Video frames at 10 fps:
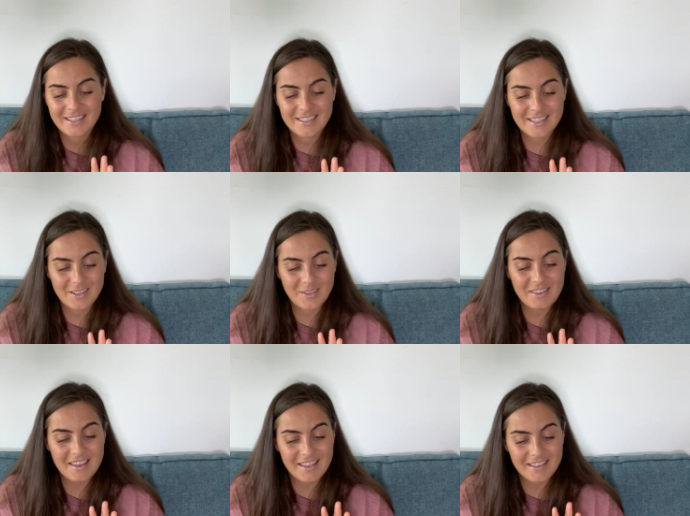So
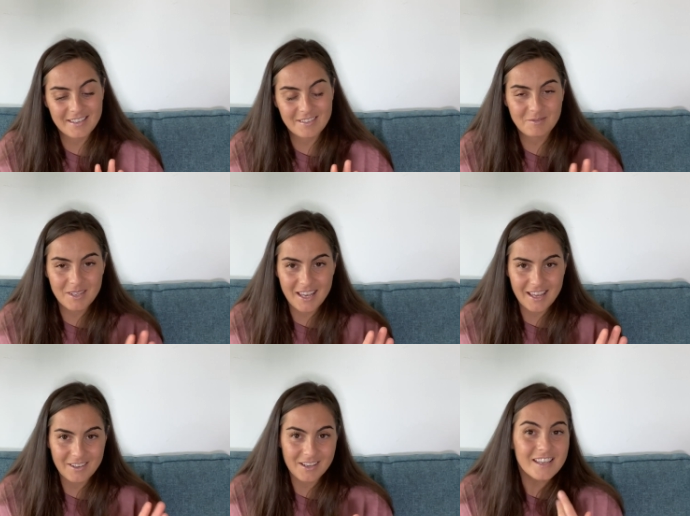then we
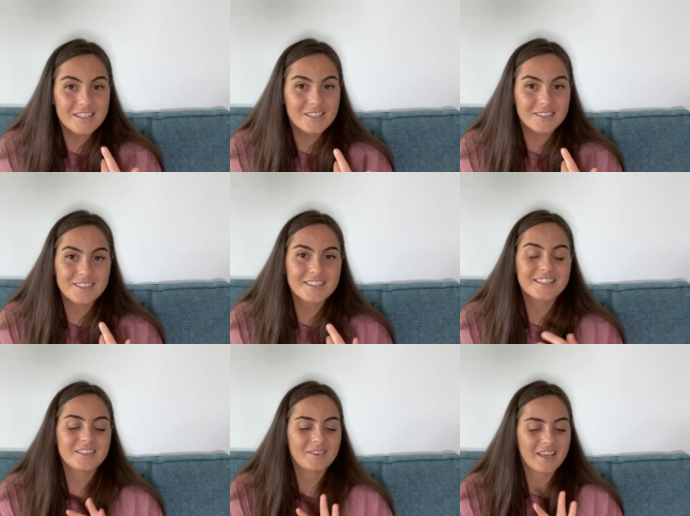had our
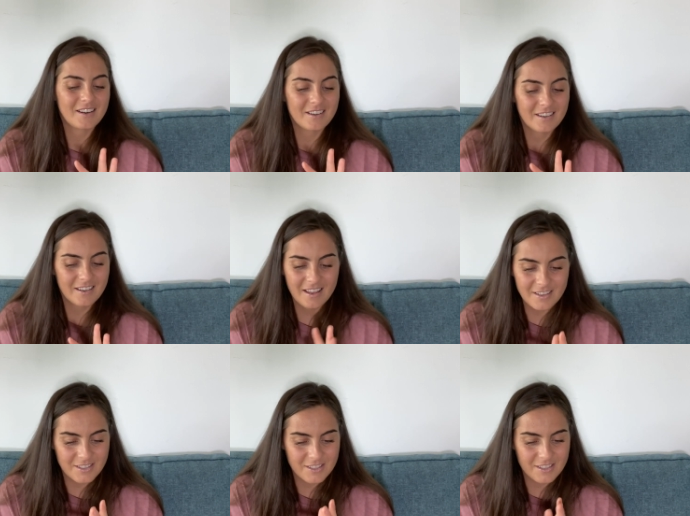lectures, we had our
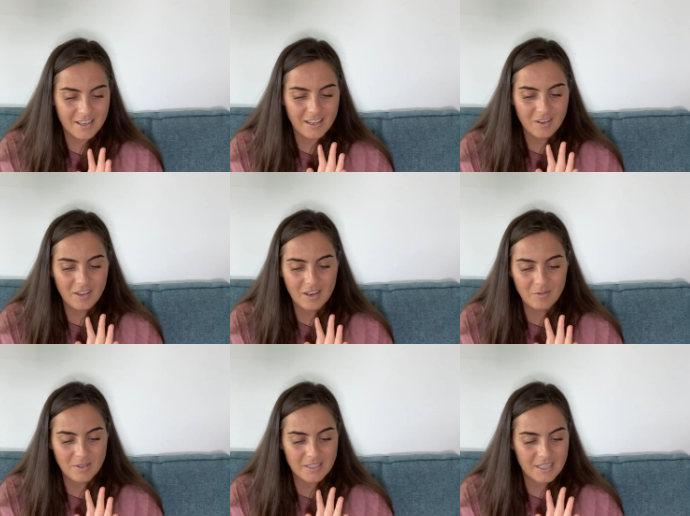lunch, and then
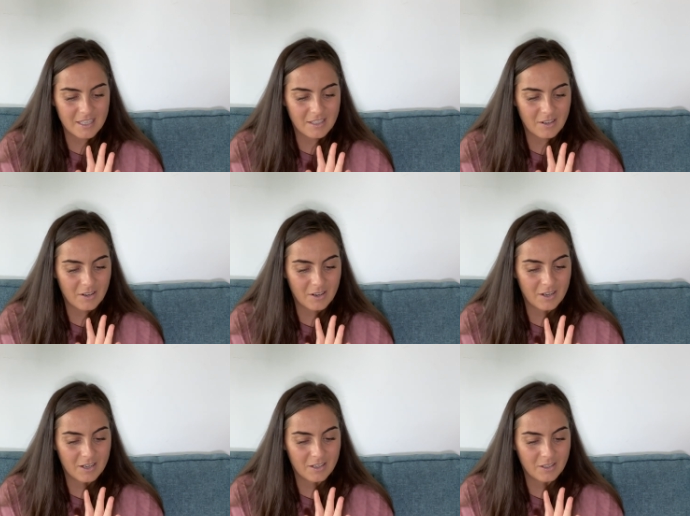we did
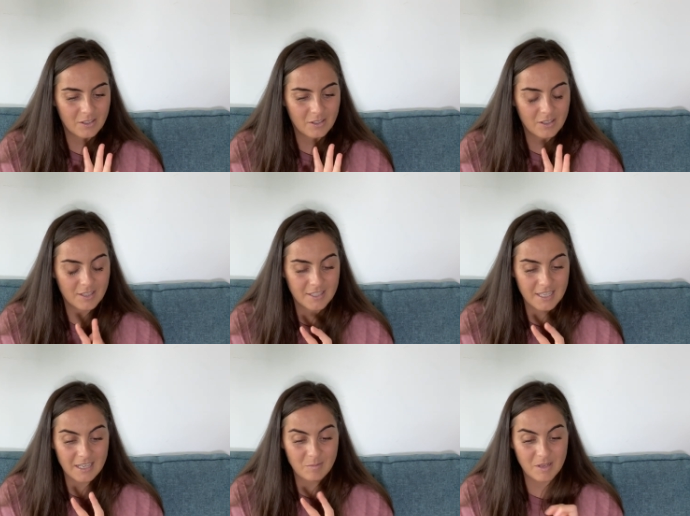our
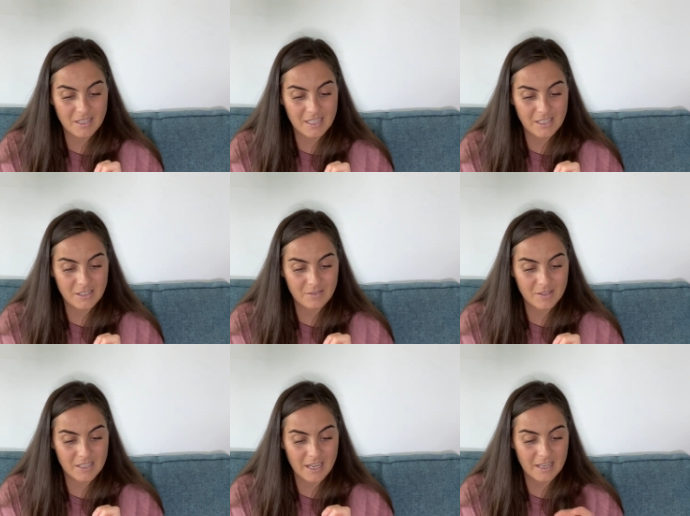second meditation of
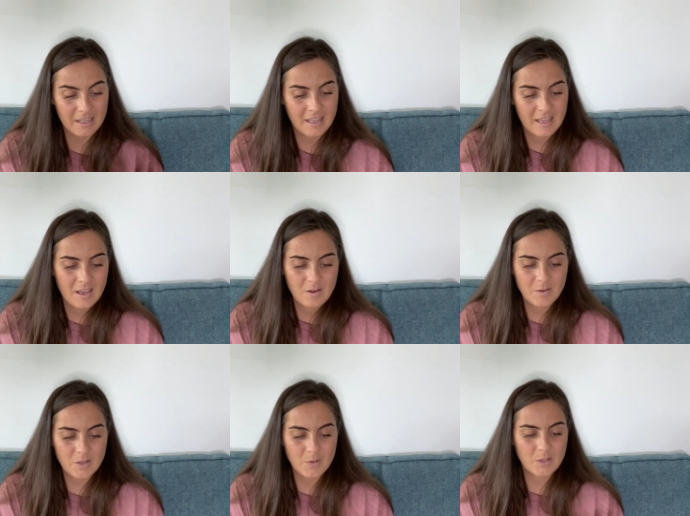the day,
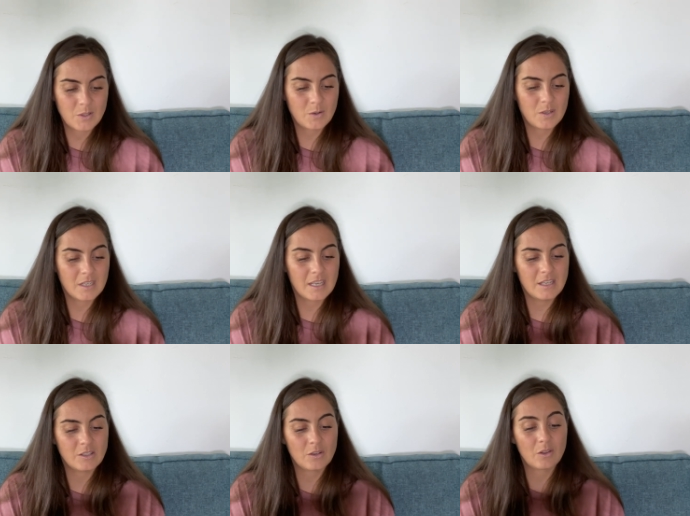which was tuning
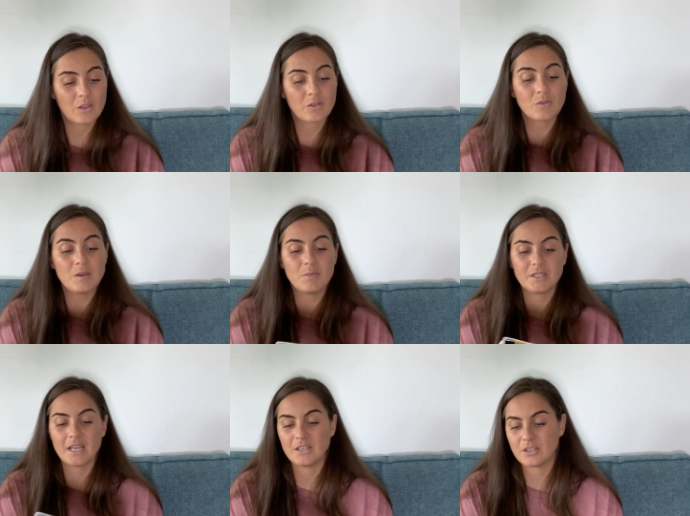into three
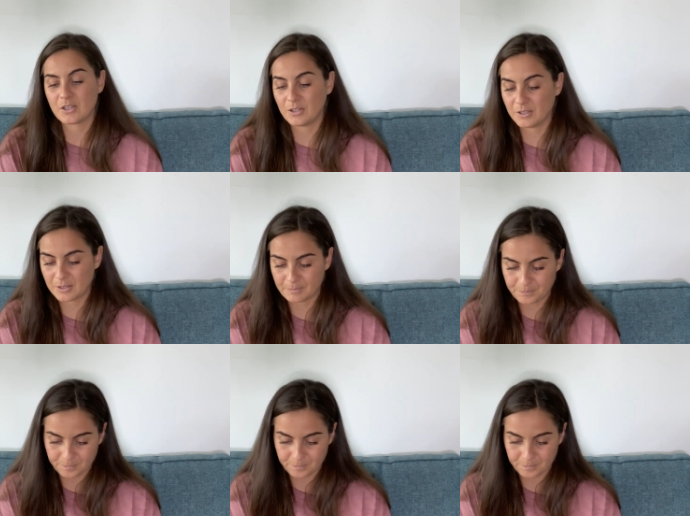potentials.